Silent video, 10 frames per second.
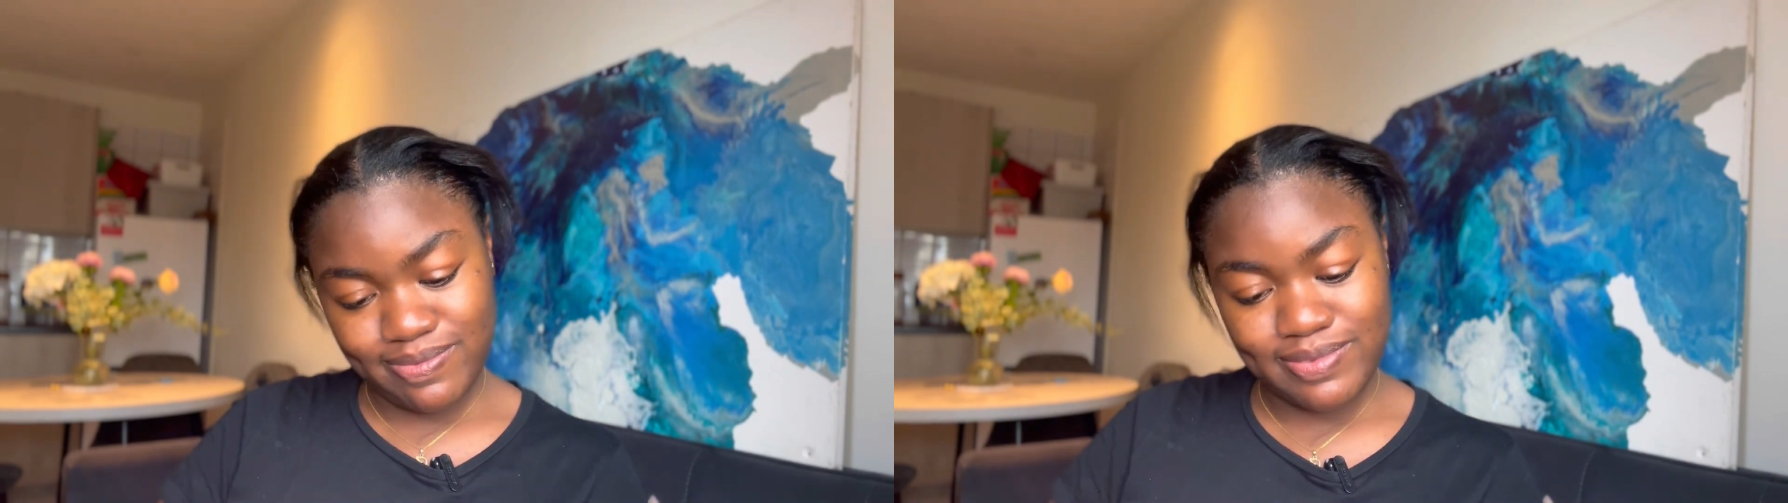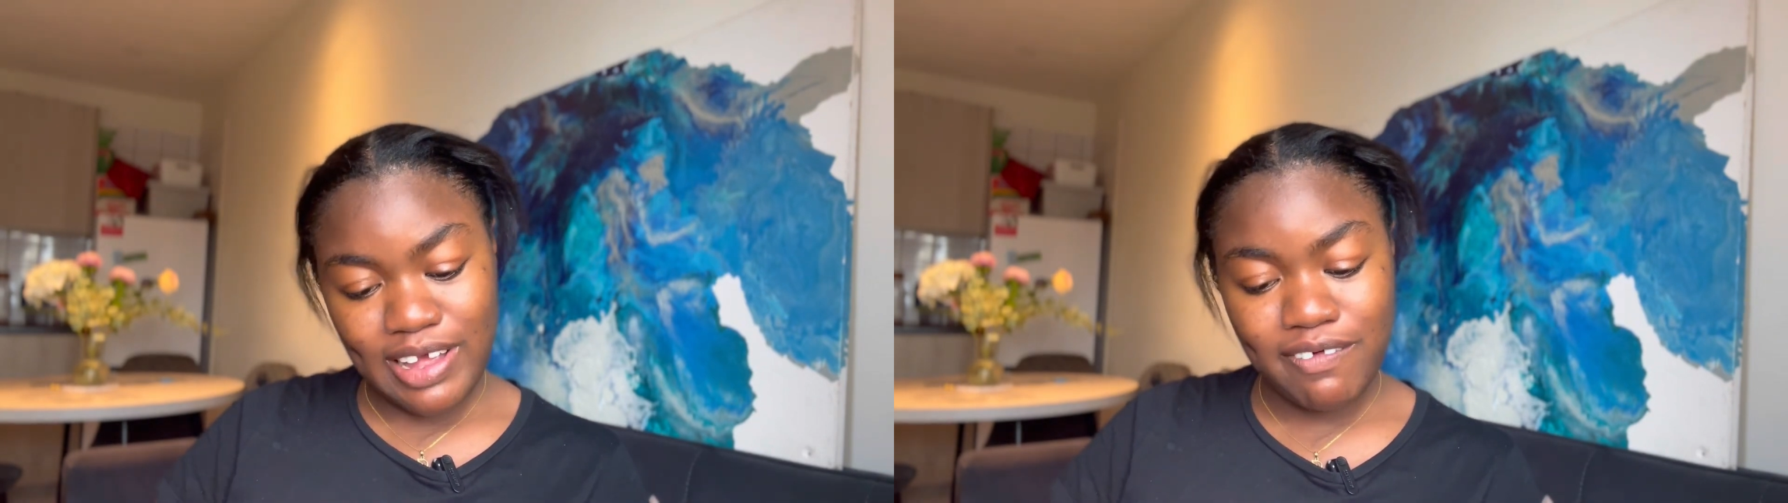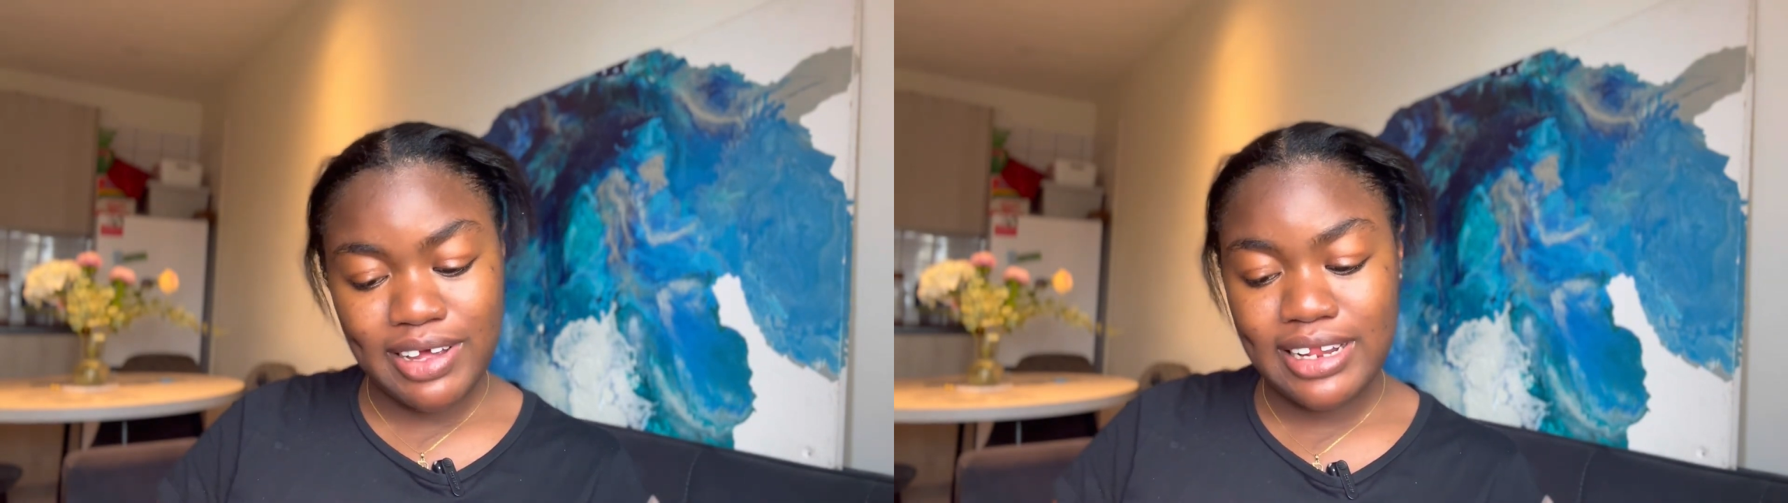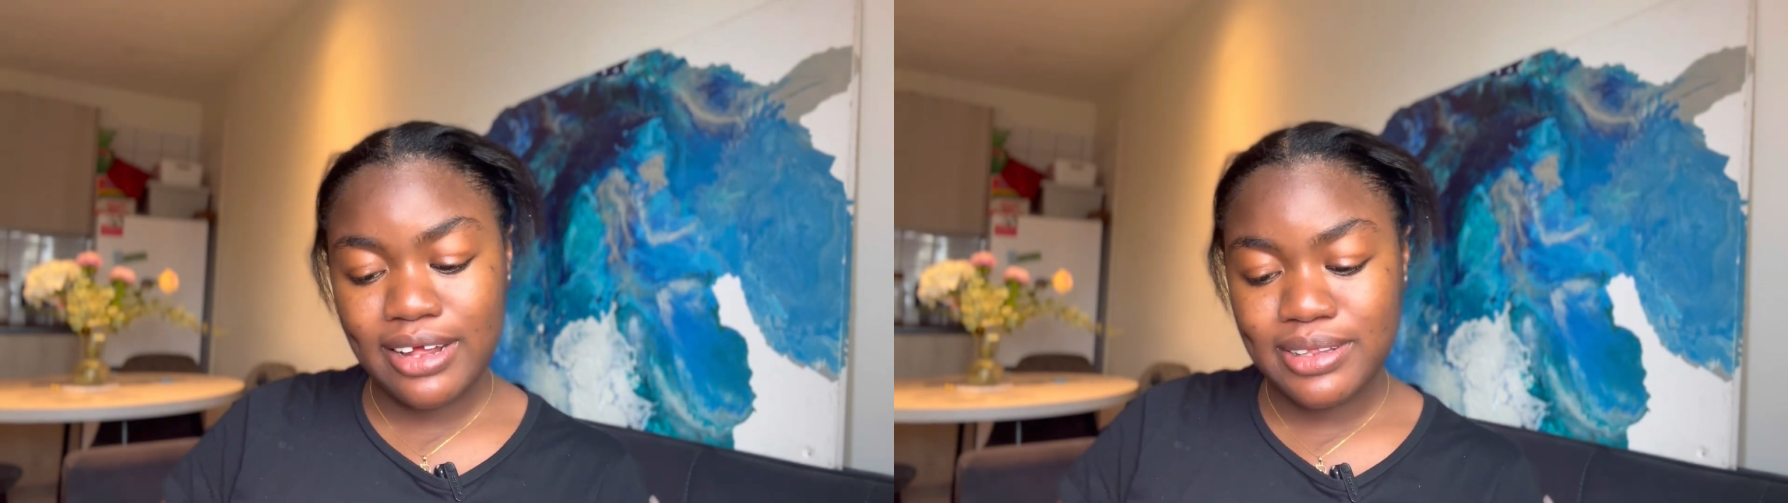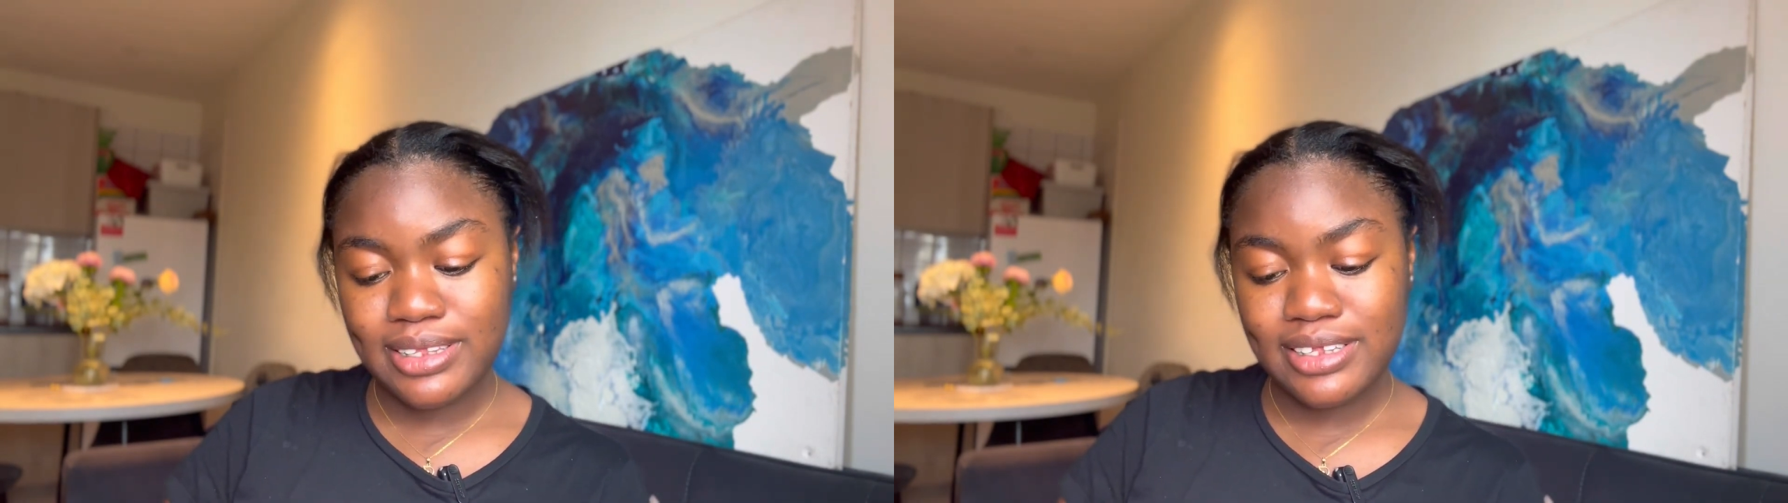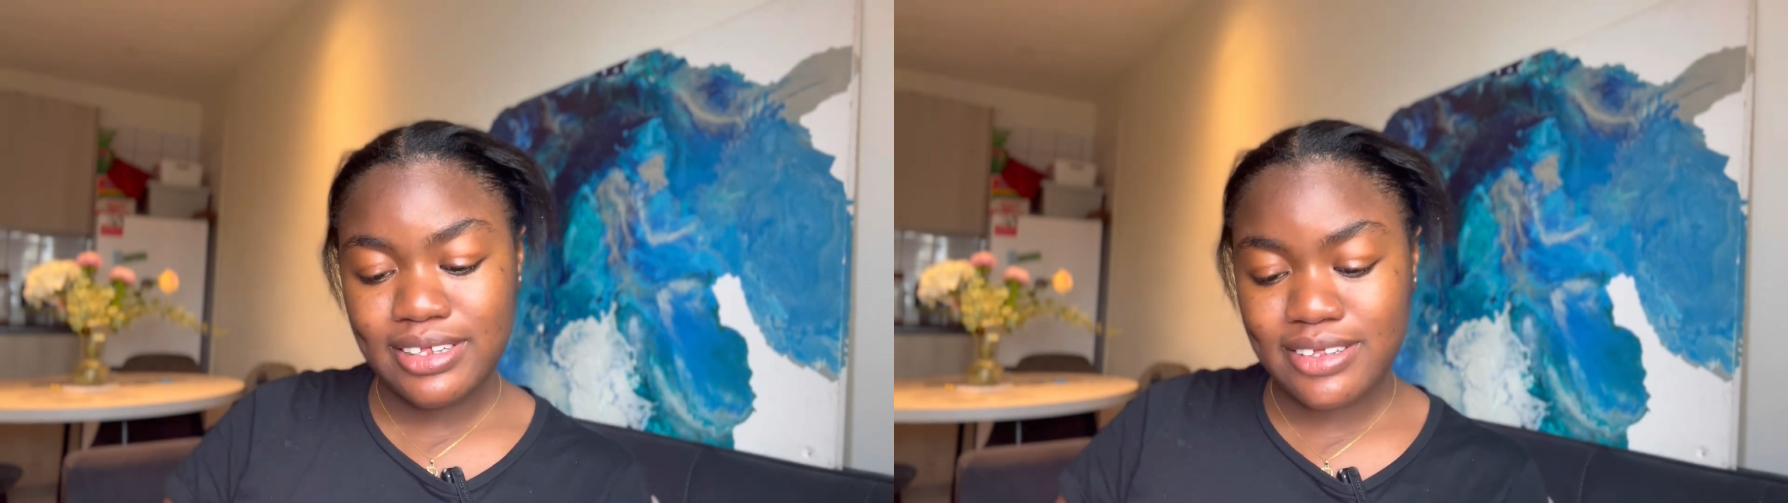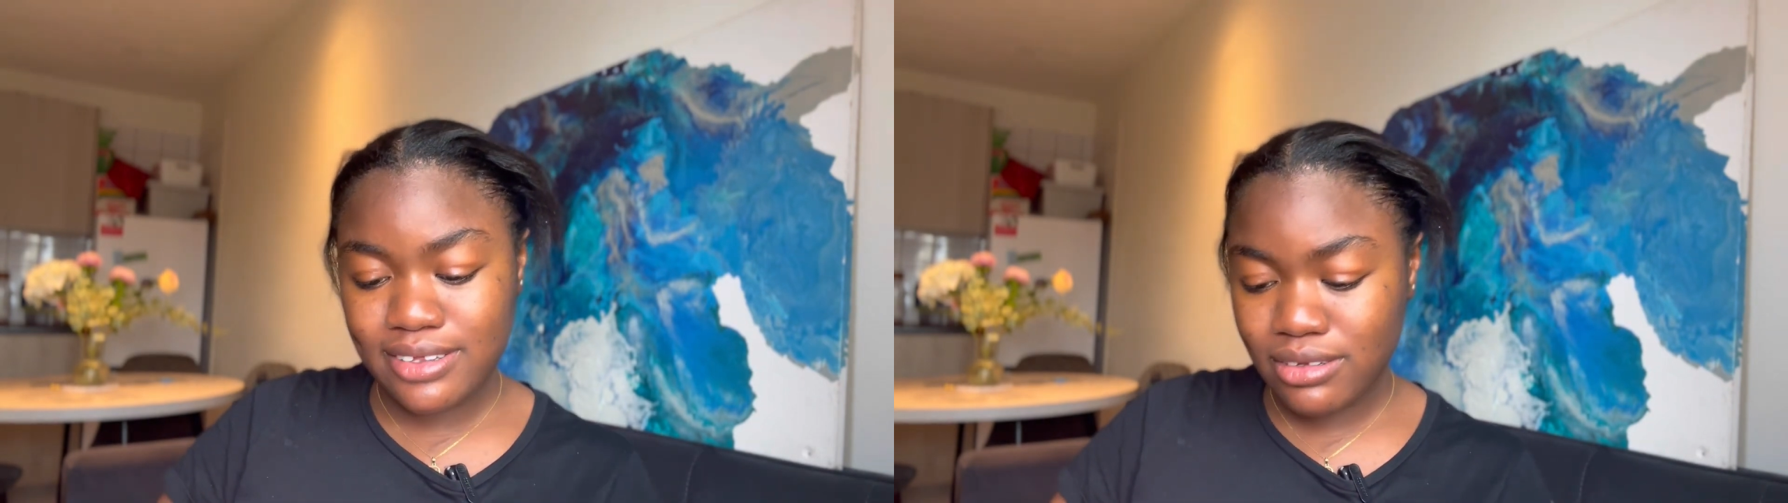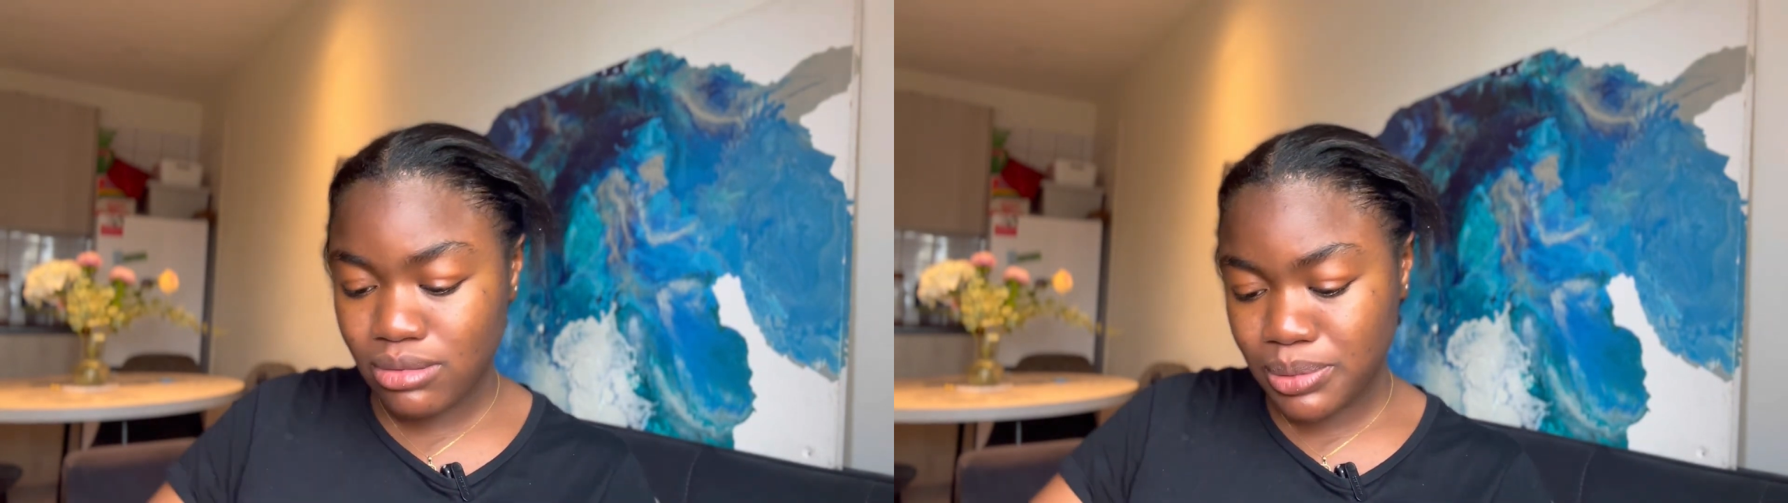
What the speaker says: Oops,